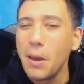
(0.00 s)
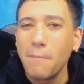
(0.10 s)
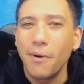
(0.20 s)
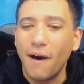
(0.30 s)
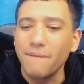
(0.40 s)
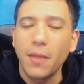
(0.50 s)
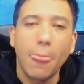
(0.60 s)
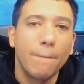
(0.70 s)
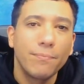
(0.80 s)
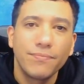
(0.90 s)
But
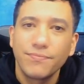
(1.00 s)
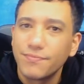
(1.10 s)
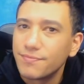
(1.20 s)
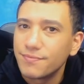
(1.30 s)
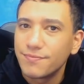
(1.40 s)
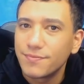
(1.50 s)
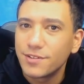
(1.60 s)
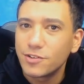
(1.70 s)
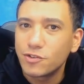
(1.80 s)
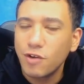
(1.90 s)

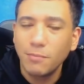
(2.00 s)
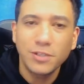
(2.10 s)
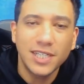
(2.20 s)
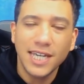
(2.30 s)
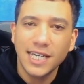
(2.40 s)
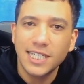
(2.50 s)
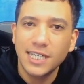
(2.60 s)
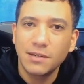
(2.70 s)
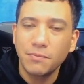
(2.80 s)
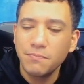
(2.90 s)
Trump was
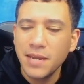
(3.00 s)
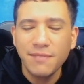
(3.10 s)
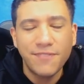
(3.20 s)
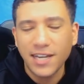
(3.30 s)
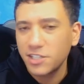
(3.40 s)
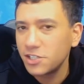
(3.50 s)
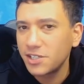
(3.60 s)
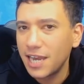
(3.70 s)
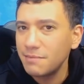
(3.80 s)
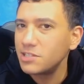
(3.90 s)
elected. Many factors
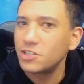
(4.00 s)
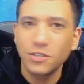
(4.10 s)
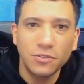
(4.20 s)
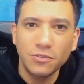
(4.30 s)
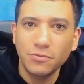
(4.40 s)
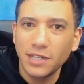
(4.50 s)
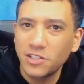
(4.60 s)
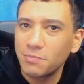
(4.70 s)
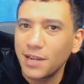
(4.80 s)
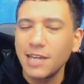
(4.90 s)
came into
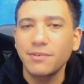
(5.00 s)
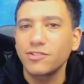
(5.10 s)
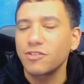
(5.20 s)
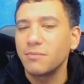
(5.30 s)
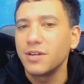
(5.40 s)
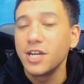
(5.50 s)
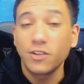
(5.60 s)
play with Trump.